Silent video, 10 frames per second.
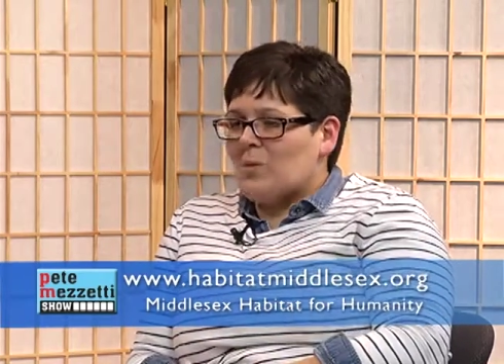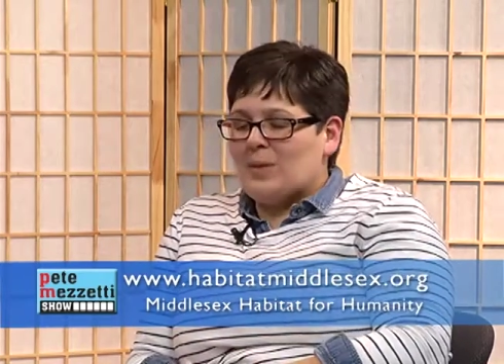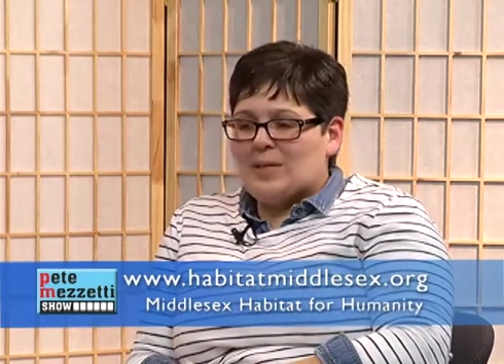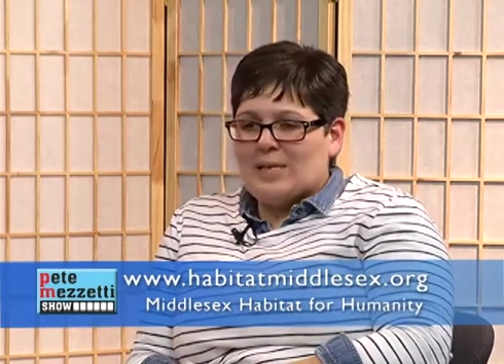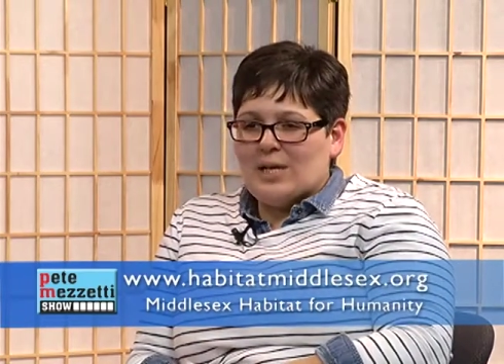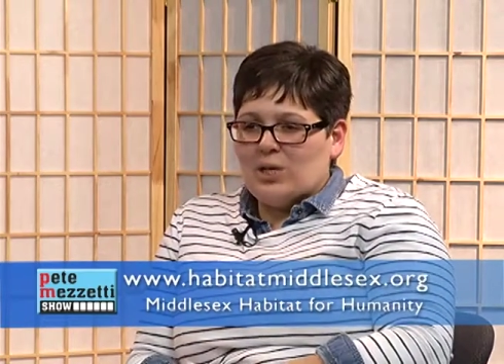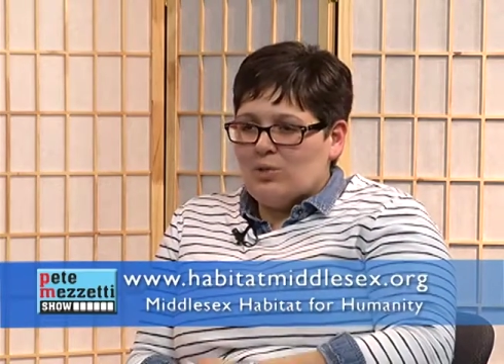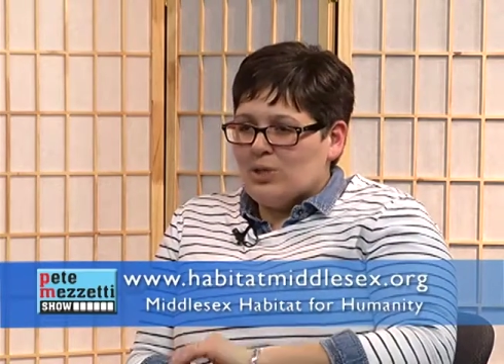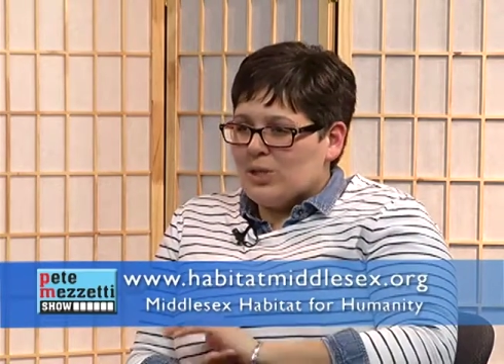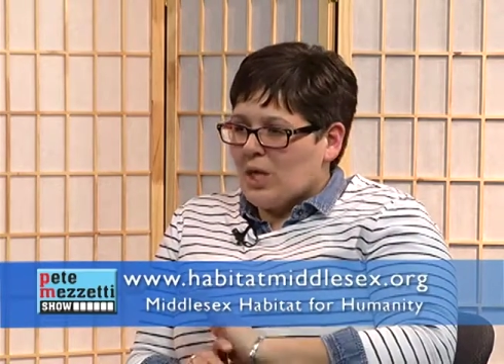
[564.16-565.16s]
We say
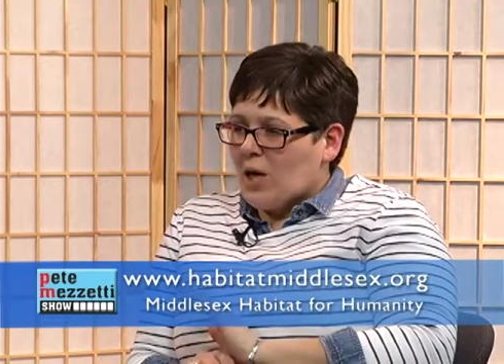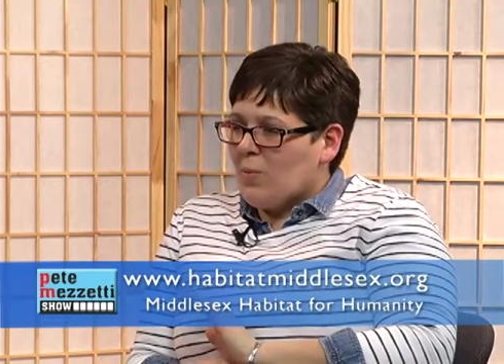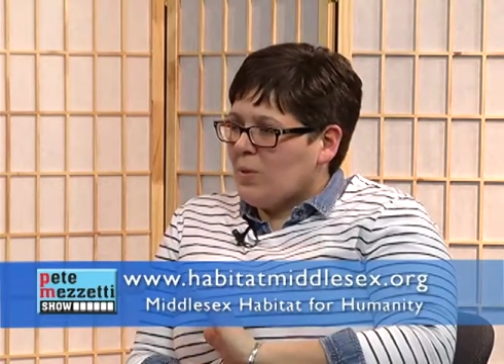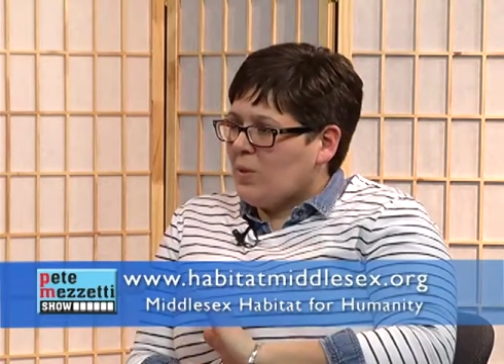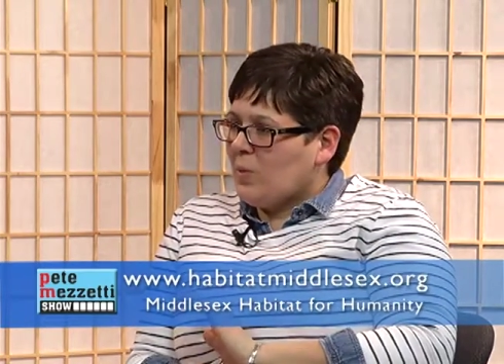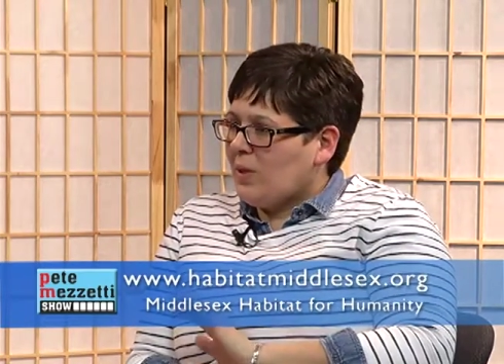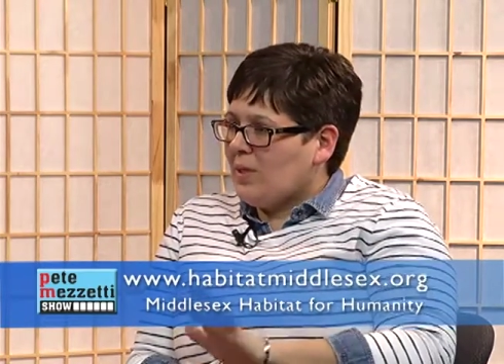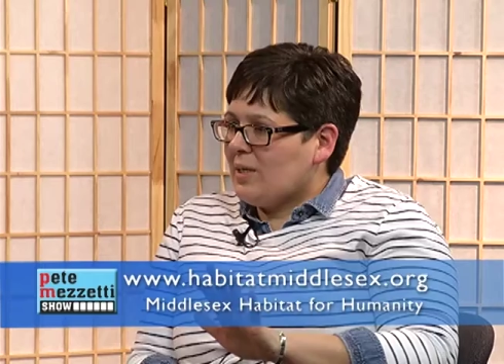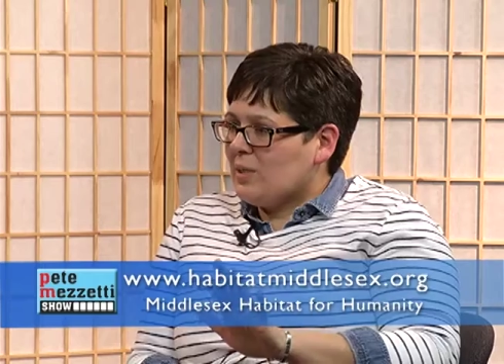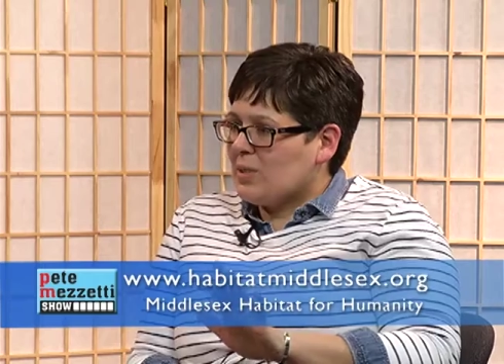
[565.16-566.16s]
you just come with the
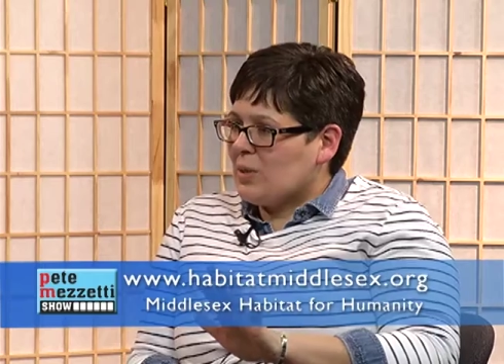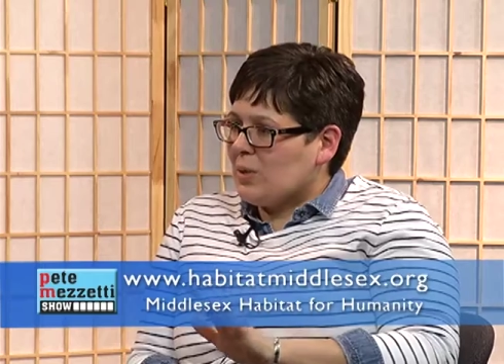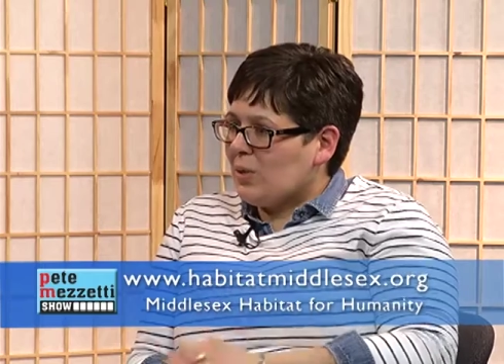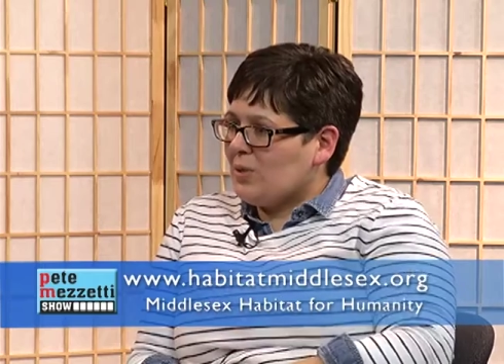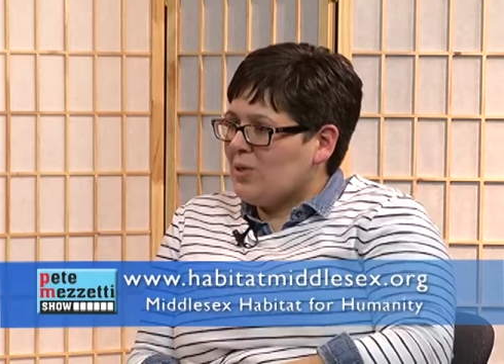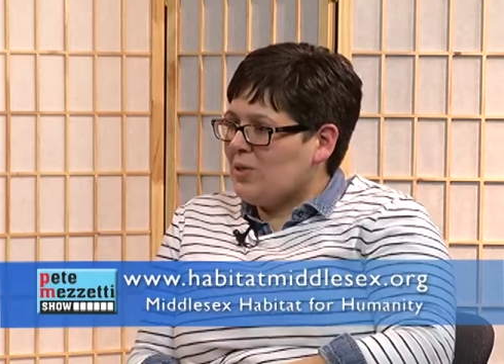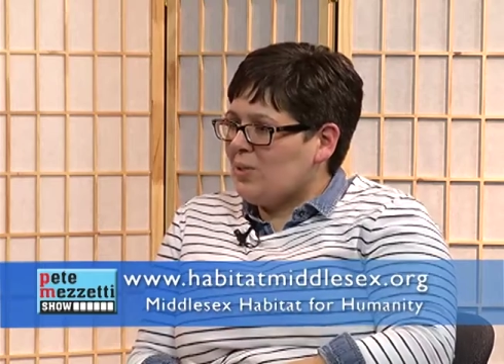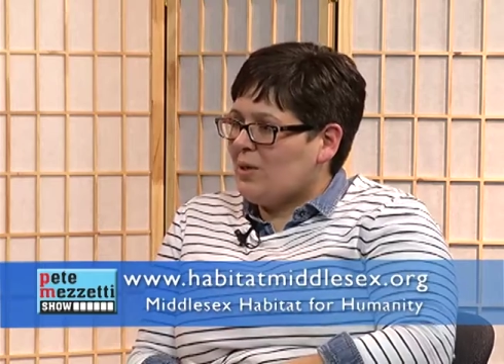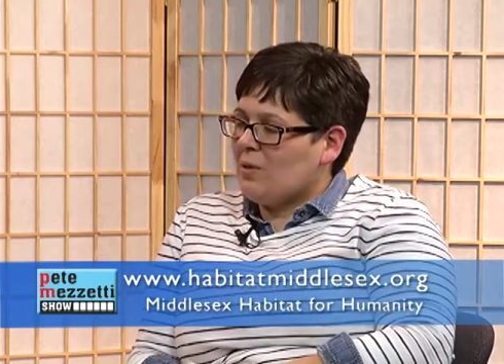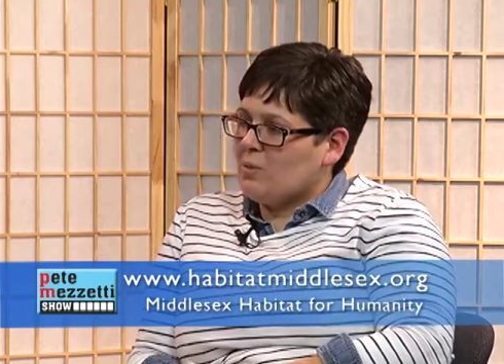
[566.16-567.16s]
willingness to learn and
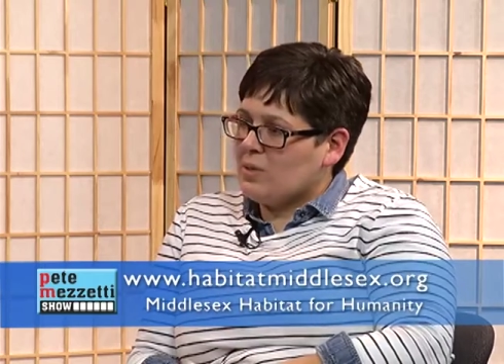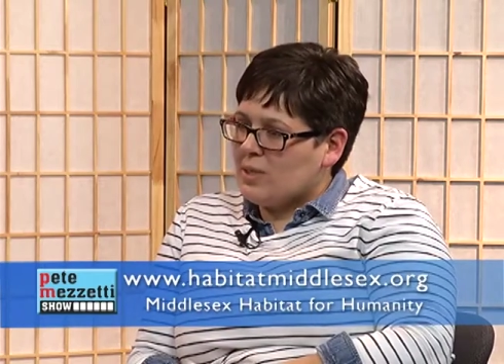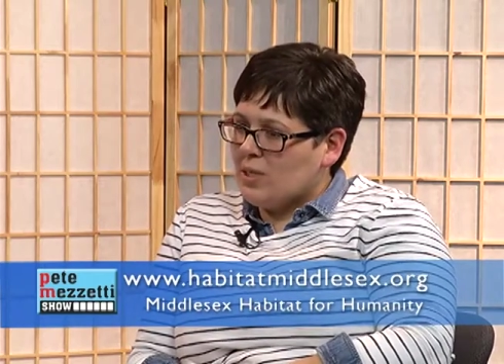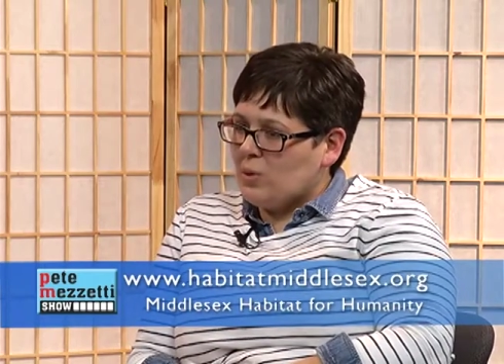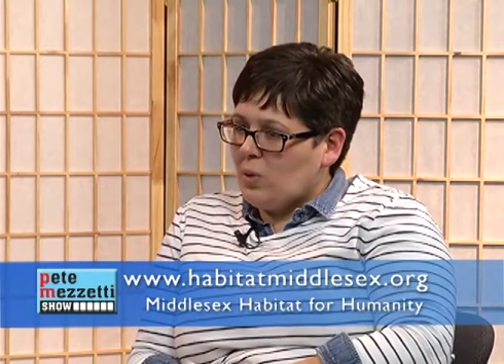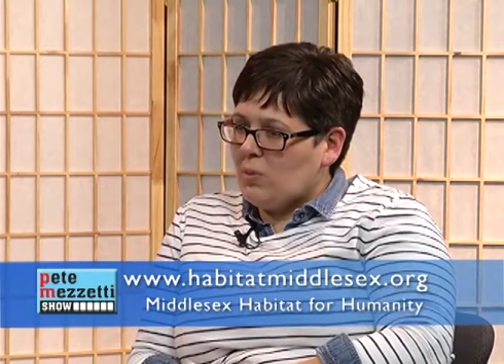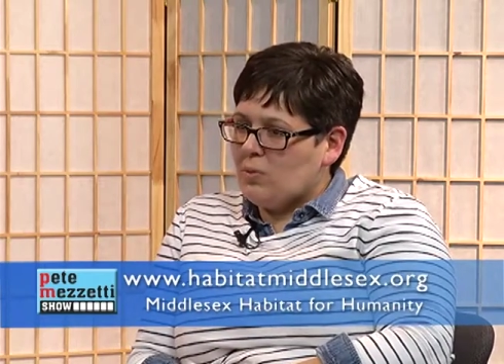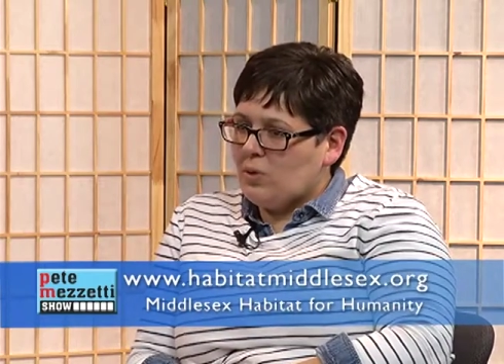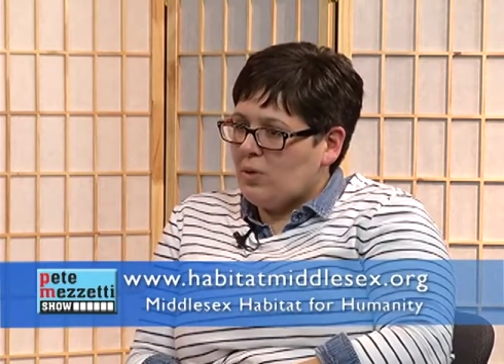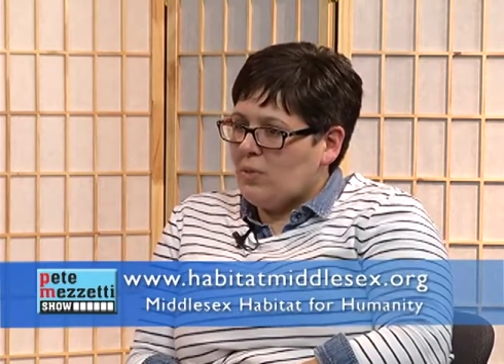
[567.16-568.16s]
do it, and we'll send you home
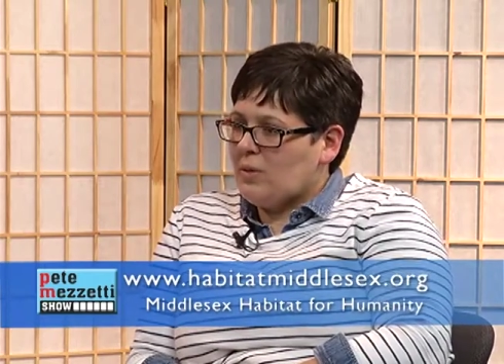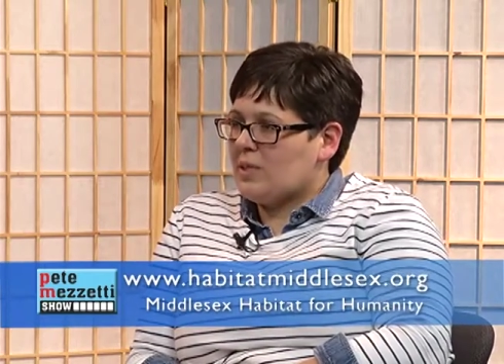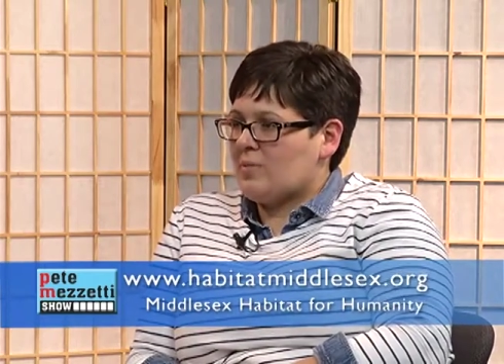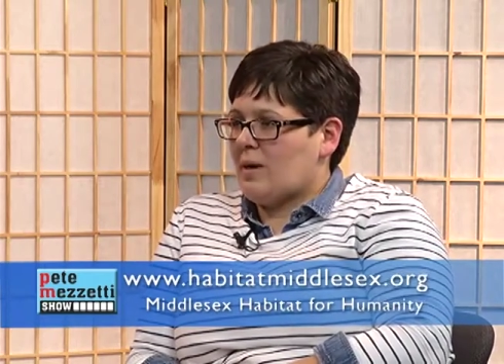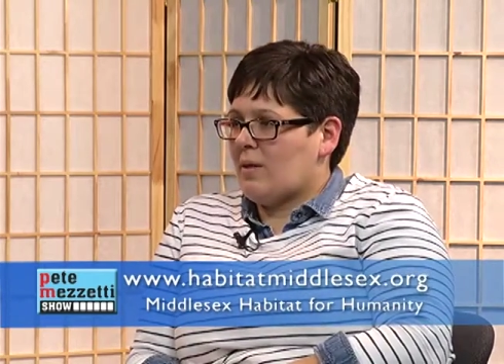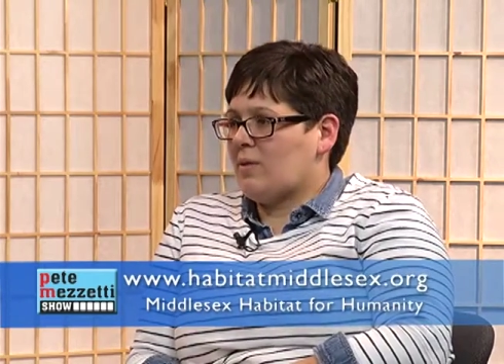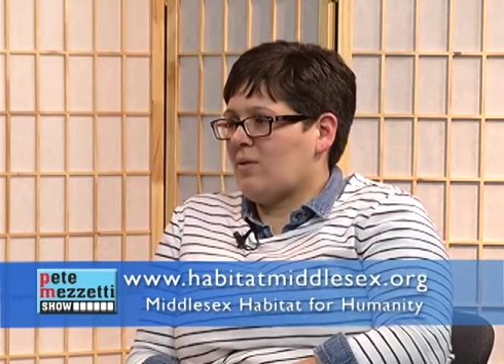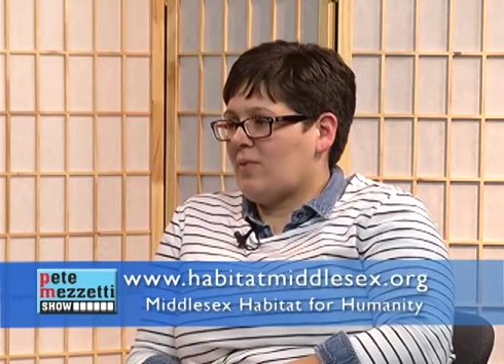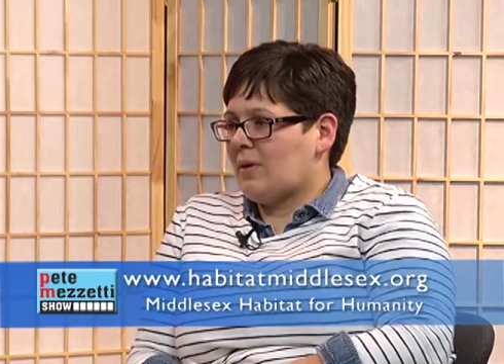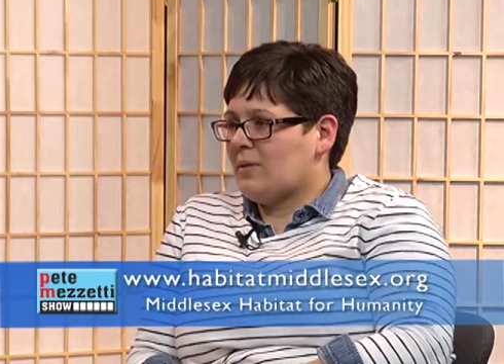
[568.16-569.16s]
dirty with a smile on
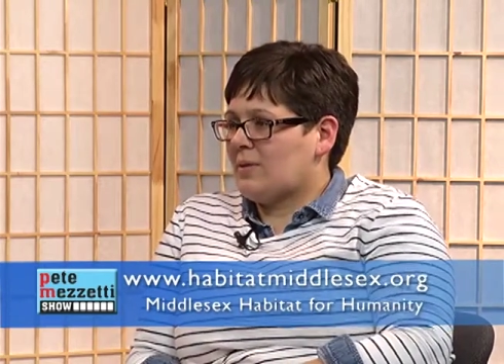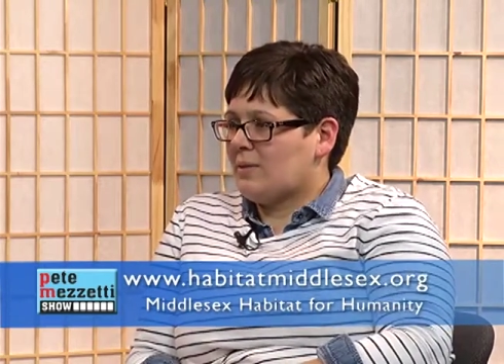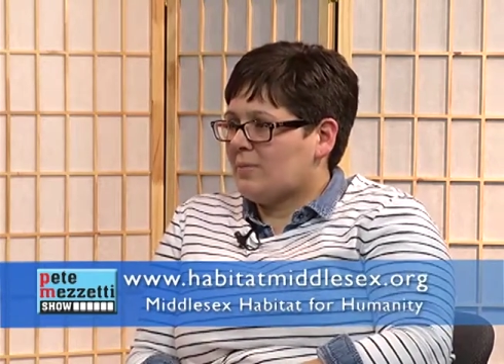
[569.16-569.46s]
your face.